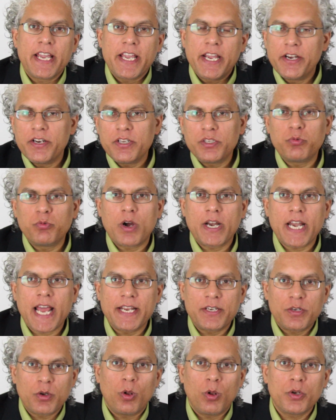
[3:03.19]
Here is what
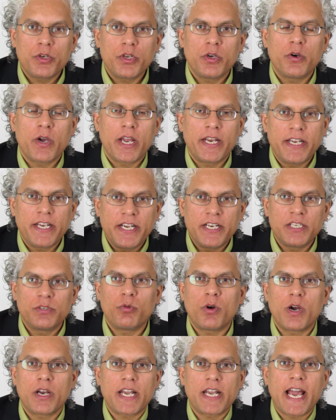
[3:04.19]
I told you, and here is
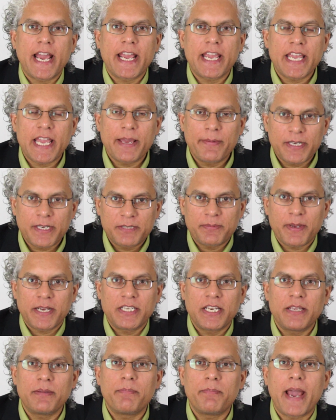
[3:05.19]
what I am
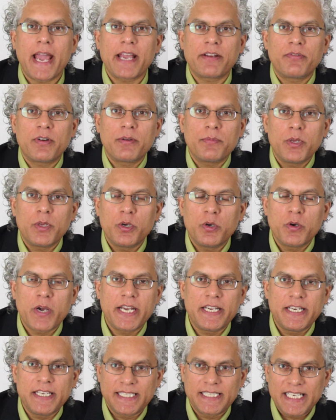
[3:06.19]
expecting back from you,
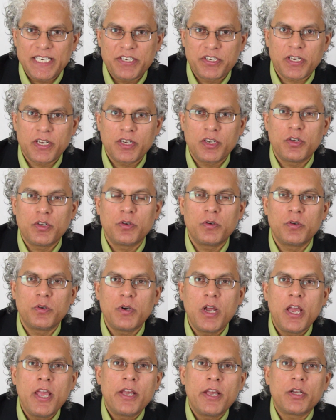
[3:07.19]
a decision
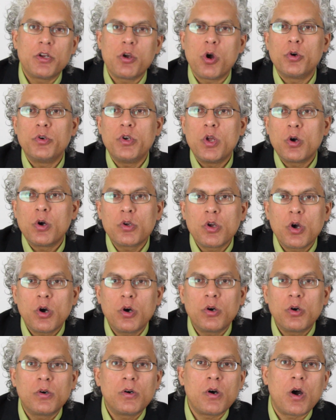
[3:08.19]
to go, no
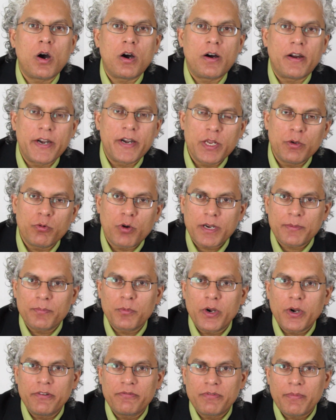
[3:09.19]
go, or you want
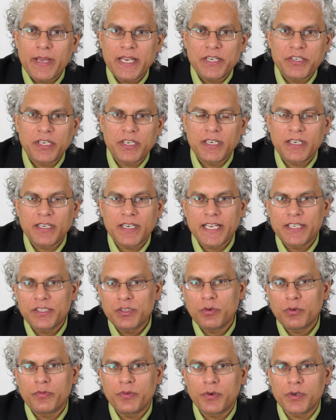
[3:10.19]
more information, and
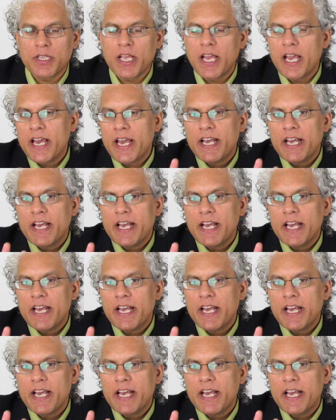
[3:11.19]
so forth.